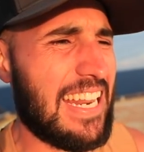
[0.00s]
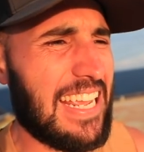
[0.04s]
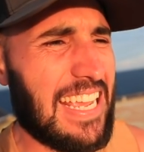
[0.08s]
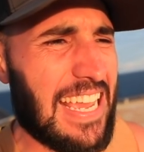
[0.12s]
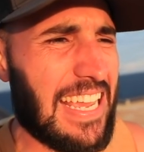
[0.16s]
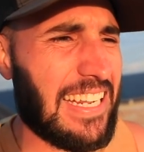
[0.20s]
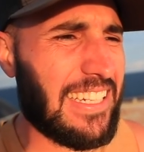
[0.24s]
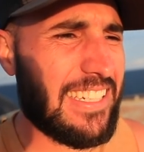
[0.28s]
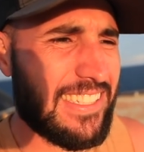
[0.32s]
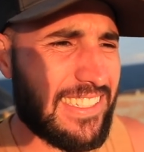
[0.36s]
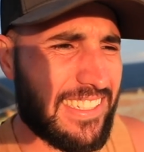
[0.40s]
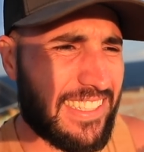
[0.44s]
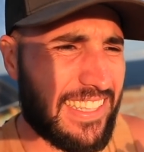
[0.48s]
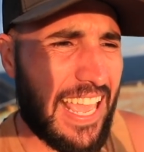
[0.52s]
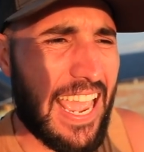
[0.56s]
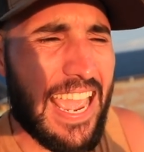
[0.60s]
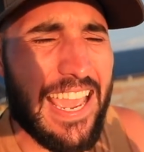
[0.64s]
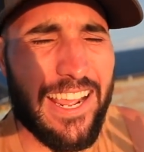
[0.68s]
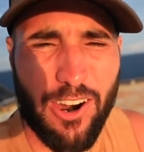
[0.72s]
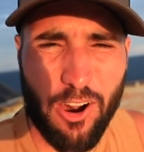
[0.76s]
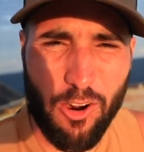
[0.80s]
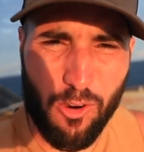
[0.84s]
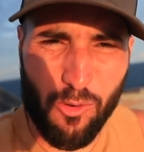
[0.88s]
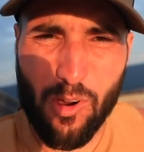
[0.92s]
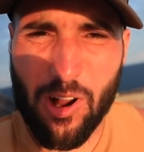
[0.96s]
it they
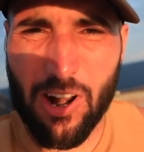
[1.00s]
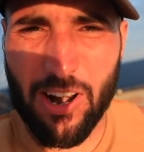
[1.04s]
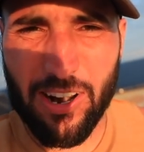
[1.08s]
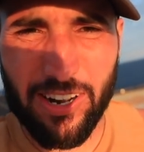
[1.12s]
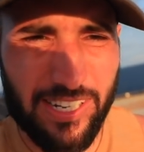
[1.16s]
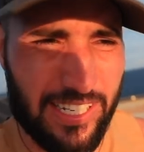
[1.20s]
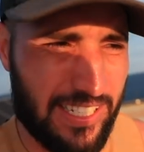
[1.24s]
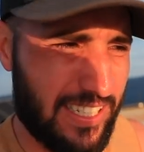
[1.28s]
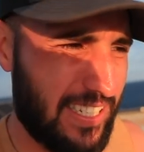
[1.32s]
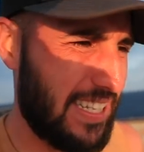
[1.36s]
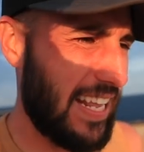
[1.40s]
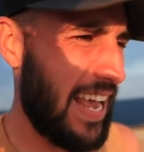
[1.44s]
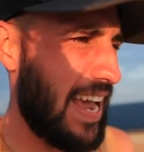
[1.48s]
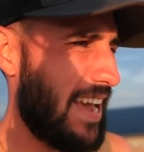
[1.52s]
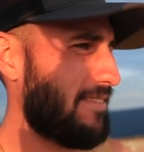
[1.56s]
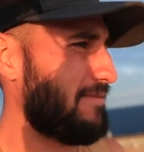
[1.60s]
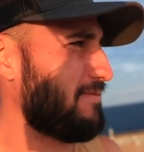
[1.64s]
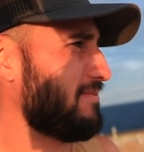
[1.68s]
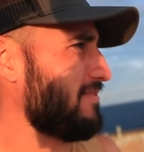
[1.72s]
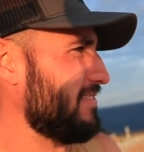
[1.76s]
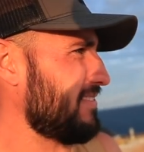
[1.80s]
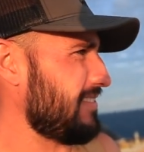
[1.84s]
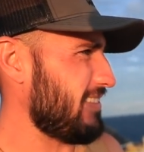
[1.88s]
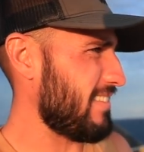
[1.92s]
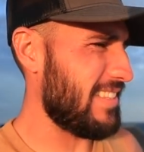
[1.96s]
don't work, it's that
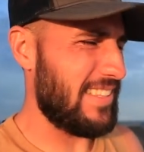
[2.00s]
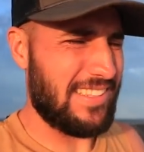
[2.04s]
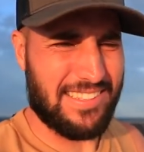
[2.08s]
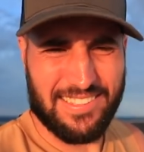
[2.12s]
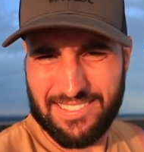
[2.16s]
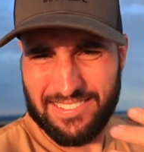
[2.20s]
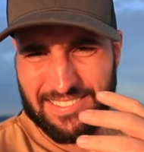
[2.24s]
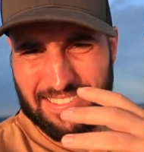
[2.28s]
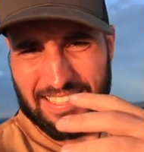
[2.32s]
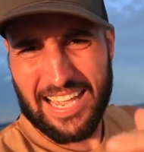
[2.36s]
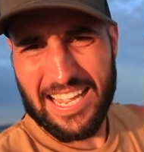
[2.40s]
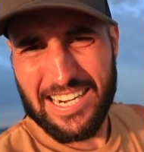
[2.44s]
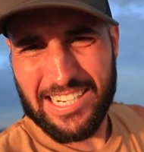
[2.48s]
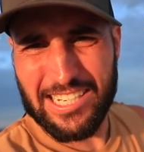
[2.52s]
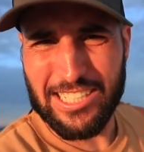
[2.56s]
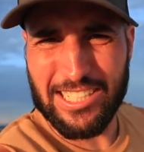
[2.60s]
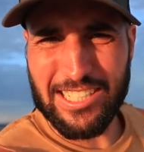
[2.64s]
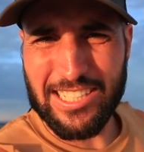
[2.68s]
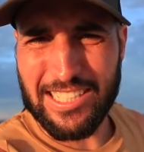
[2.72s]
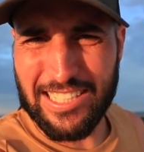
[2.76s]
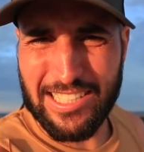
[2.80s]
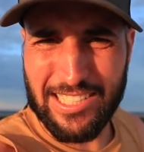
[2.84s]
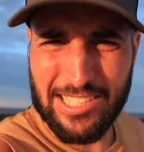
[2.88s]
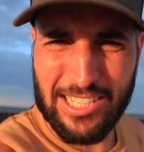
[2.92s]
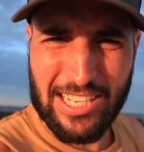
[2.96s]
they just
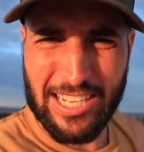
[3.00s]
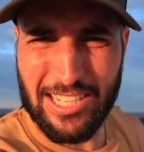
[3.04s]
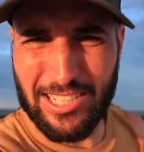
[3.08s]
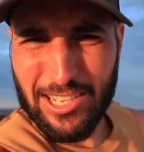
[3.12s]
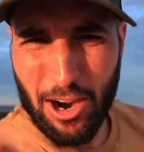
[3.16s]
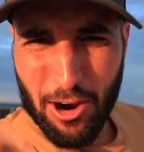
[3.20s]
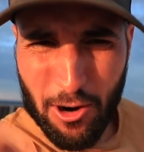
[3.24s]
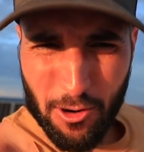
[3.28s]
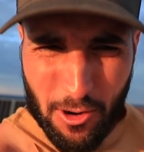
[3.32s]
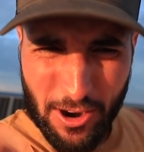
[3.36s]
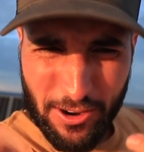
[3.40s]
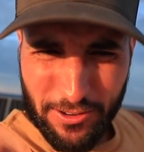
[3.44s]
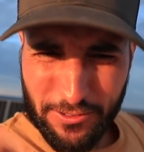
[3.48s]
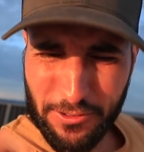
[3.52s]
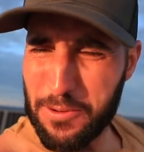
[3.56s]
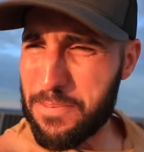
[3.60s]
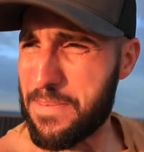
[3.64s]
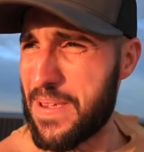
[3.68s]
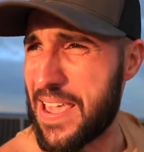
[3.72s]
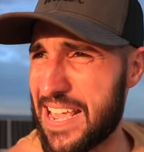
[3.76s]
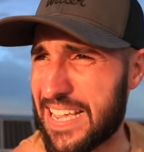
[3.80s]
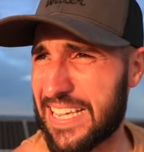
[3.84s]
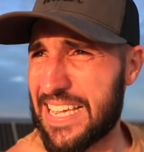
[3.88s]
don't work for me.